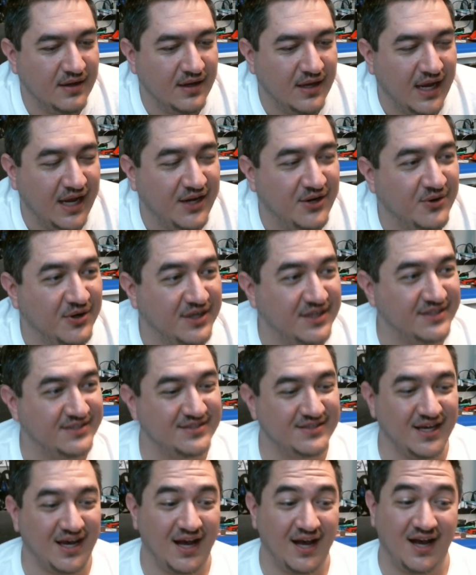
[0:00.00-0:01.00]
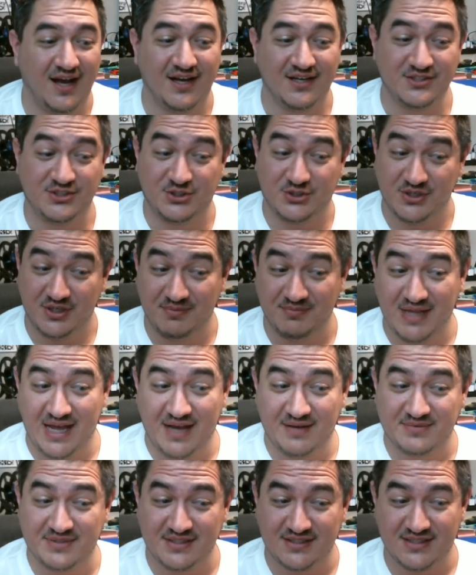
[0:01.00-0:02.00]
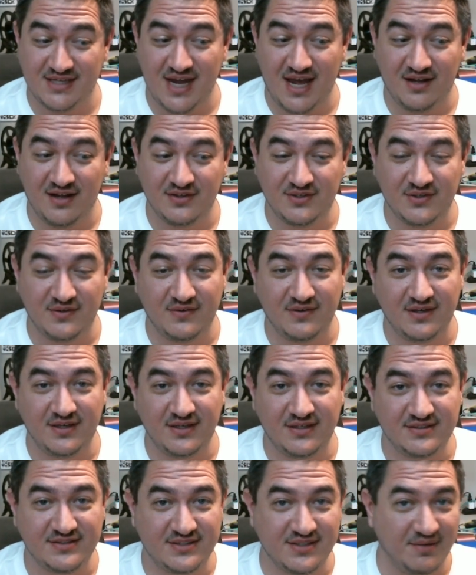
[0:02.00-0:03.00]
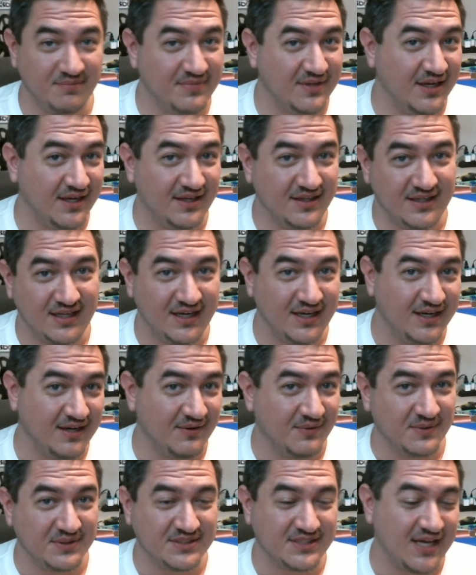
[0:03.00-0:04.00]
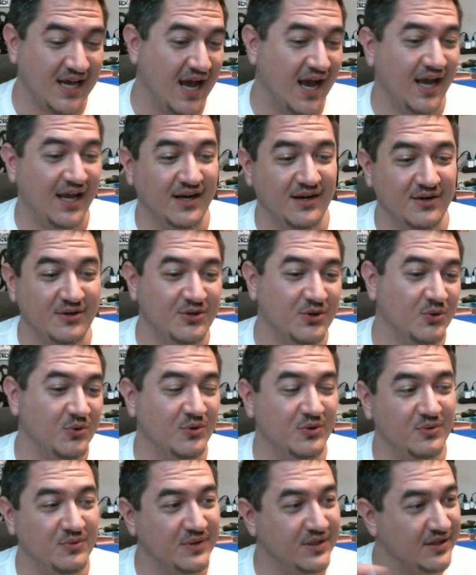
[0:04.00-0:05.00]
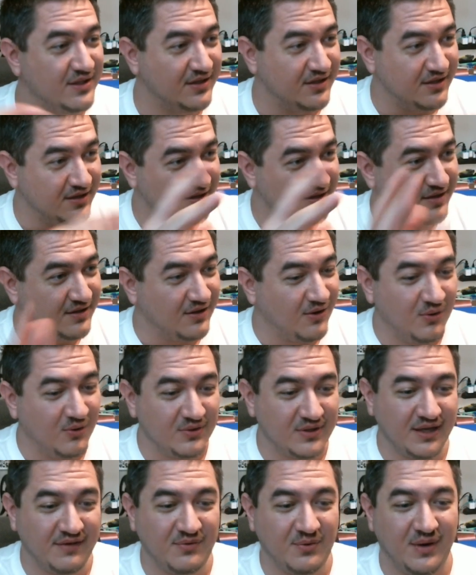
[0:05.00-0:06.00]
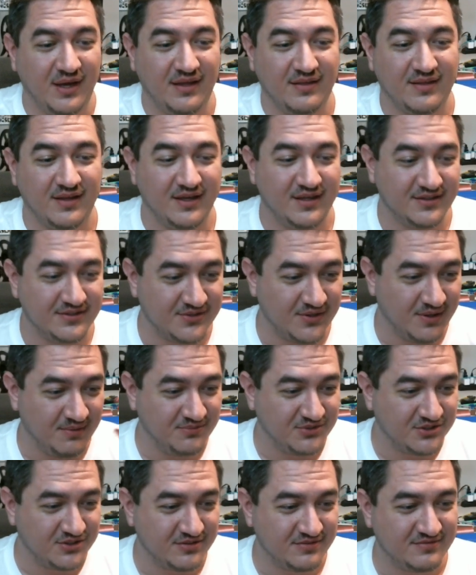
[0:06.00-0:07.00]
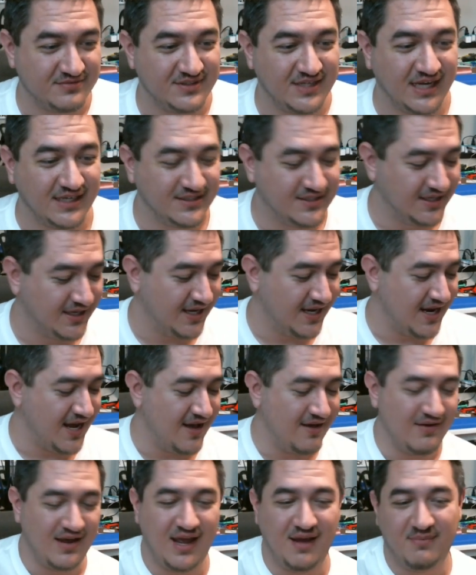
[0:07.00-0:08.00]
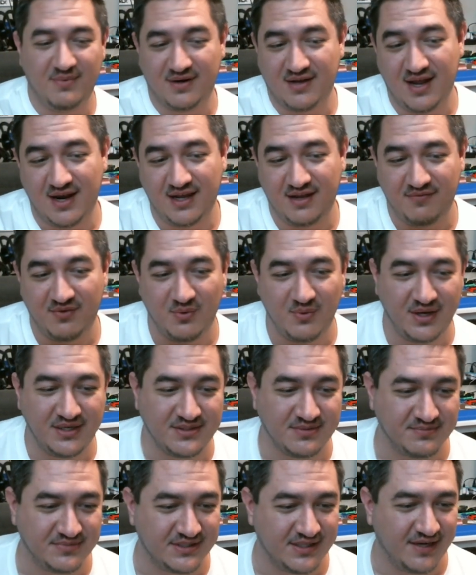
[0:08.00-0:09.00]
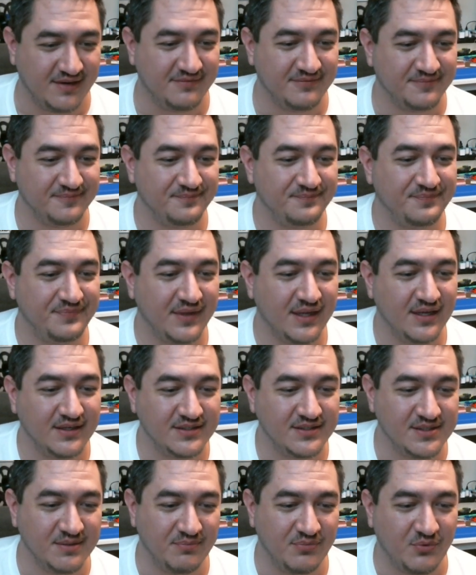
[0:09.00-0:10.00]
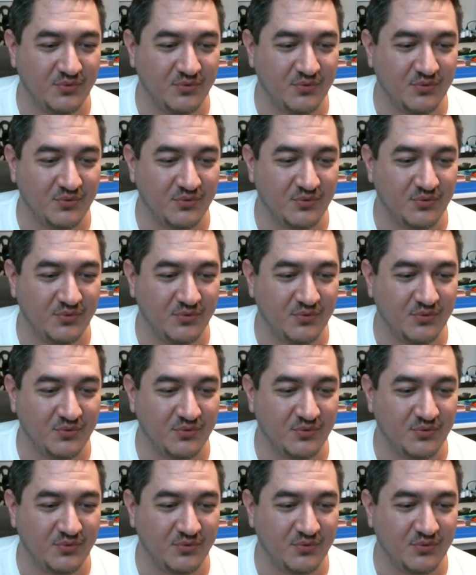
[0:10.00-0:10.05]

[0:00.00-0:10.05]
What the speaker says: Hey, Chris. Streamlabs is now doing something that was kind of cool with the whole giveaway thing. So I'm testing it out, and we're kind of giving away some stuff, some